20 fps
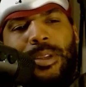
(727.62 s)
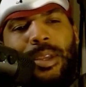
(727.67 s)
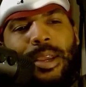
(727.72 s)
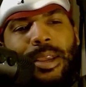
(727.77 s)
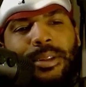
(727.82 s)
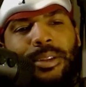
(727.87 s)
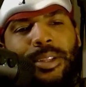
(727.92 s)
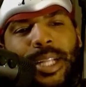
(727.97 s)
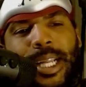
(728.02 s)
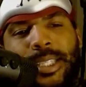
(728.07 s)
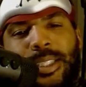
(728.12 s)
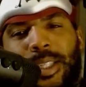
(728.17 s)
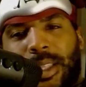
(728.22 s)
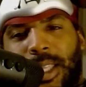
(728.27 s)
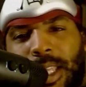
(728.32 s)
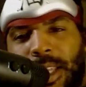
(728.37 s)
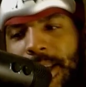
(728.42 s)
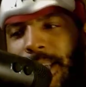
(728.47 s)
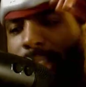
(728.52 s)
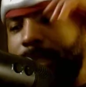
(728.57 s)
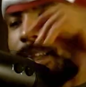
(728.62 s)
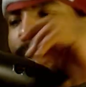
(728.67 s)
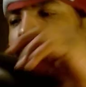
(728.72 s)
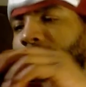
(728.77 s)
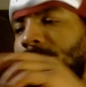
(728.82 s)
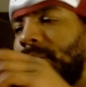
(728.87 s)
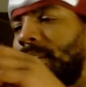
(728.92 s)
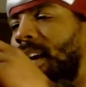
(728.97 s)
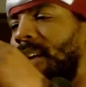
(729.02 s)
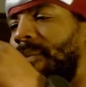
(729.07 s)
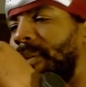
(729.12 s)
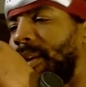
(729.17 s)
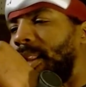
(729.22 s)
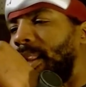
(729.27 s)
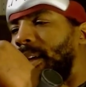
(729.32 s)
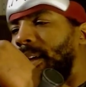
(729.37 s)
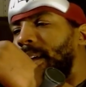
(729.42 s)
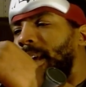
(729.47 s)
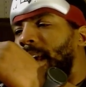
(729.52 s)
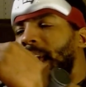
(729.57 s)
And that's the thing you guys got to understand, man.
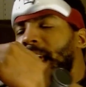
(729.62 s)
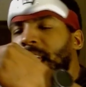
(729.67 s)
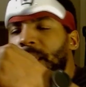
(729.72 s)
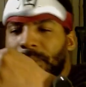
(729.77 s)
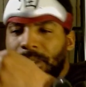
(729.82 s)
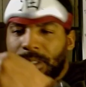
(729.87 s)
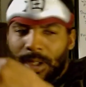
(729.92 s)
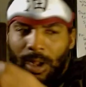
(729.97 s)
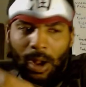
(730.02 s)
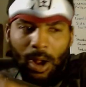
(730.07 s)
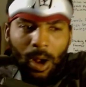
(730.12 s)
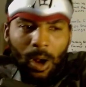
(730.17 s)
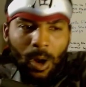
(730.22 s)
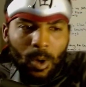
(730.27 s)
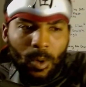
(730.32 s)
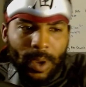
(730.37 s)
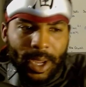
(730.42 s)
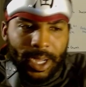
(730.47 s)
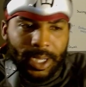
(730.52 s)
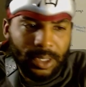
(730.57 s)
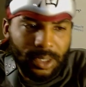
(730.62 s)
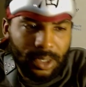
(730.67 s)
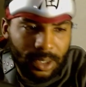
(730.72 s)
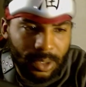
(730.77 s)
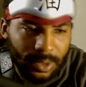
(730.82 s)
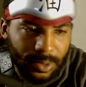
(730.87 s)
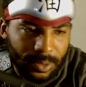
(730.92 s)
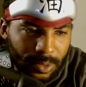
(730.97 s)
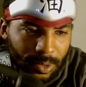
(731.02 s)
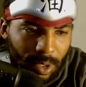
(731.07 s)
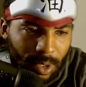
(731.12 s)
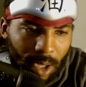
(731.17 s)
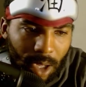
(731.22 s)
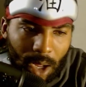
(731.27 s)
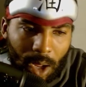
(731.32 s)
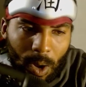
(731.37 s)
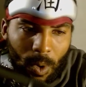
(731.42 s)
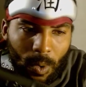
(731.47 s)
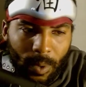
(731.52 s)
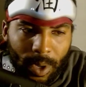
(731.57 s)
The game is always,
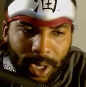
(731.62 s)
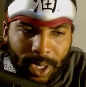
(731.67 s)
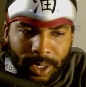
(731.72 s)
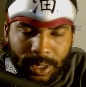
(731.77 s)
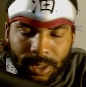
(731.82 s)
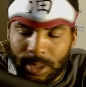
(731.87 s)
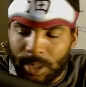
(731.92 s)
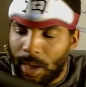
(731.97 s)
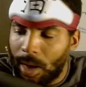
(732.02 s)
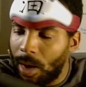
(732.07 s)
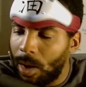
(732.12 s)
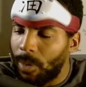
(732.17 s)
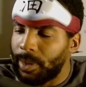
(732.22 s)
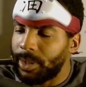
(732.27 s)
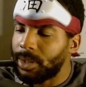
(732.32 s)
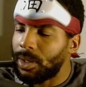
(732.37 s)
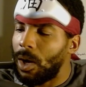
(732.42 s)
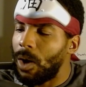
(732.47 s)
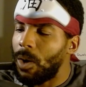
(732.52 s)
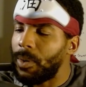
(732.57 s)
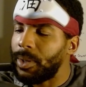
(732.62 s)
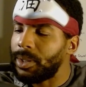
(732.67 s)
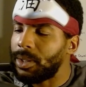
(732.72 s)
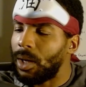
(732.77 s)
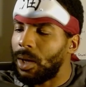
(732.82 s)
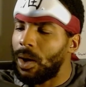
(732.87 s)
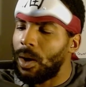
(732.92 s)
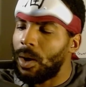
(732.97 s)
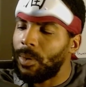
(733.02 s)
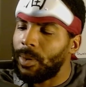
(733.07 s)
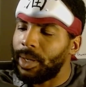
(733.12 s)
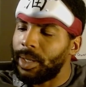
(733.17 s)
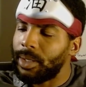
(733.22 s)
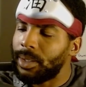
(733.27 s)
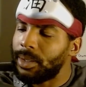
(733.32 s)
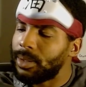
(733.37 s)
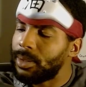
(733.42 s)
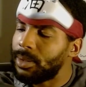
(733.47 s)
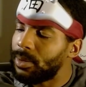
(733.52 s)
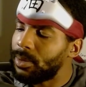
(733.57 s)
always, always, always,
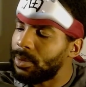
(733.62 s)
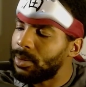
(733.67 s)
always